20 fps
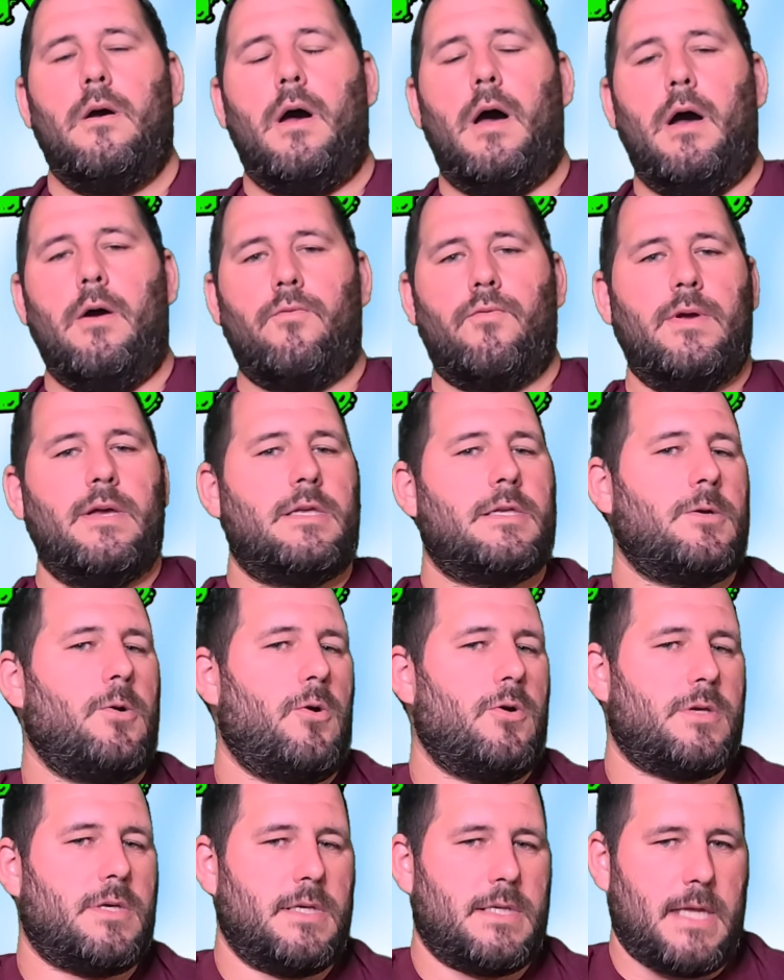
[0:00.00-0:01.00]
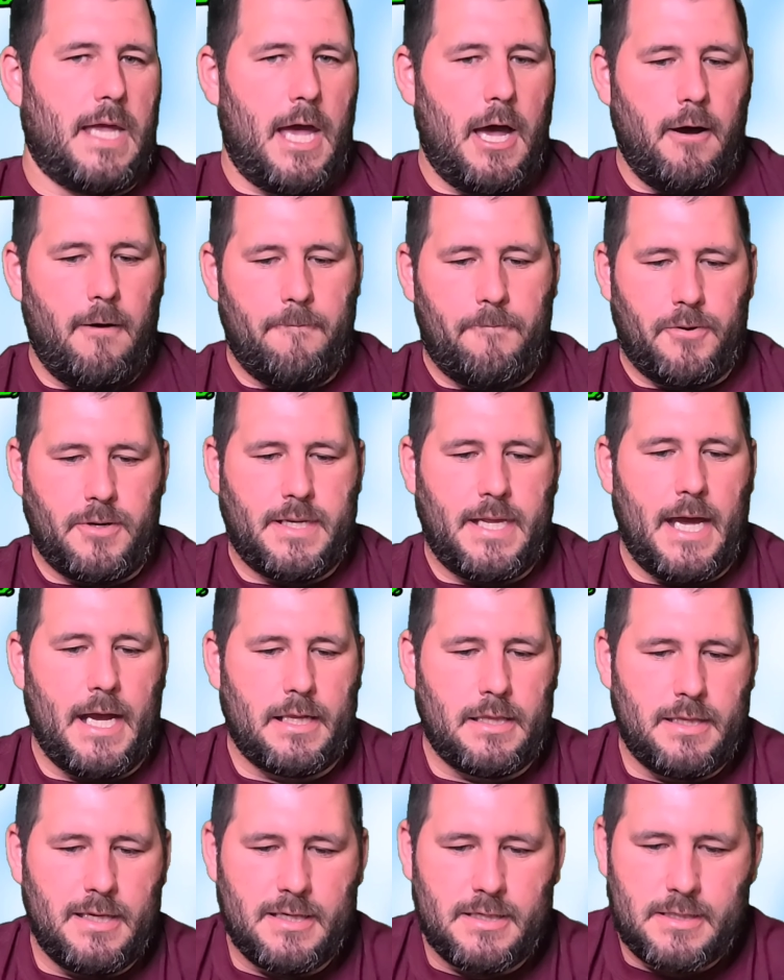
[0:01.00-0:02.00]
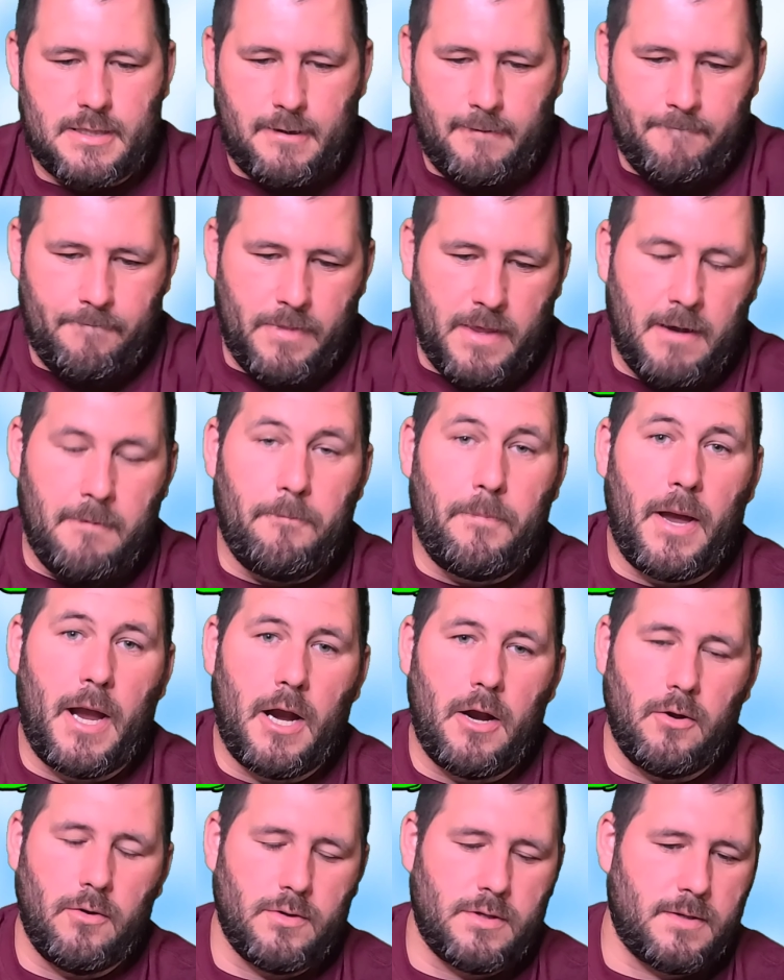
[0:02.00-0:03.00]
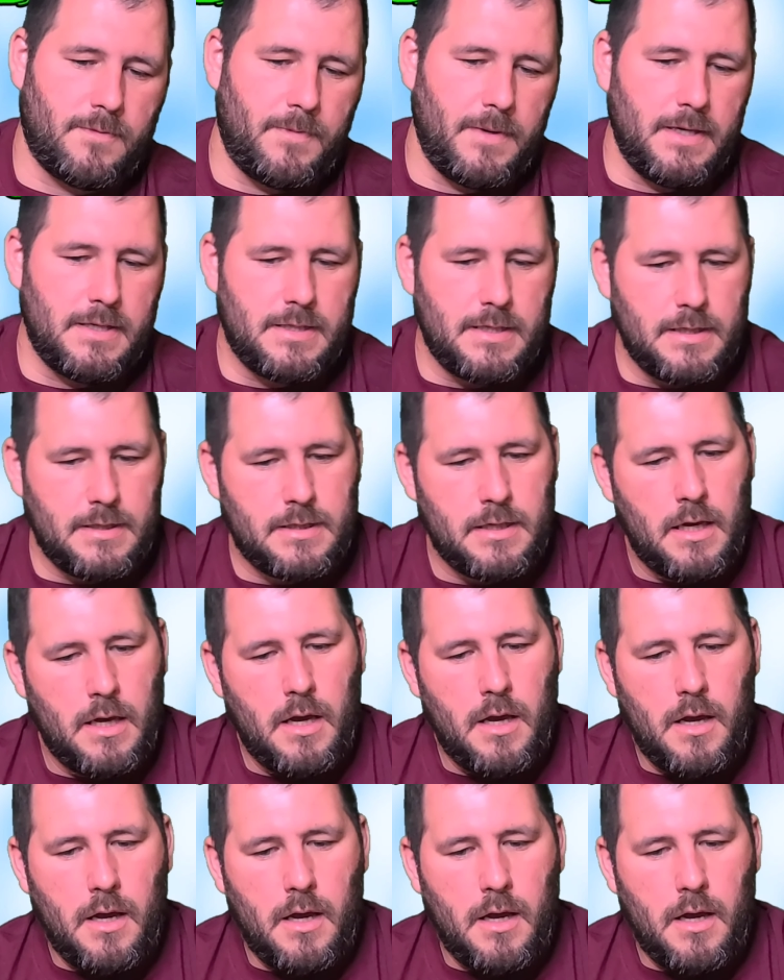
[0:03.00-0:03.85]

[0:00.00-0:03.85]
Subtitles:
resources to help protect this imperiled species.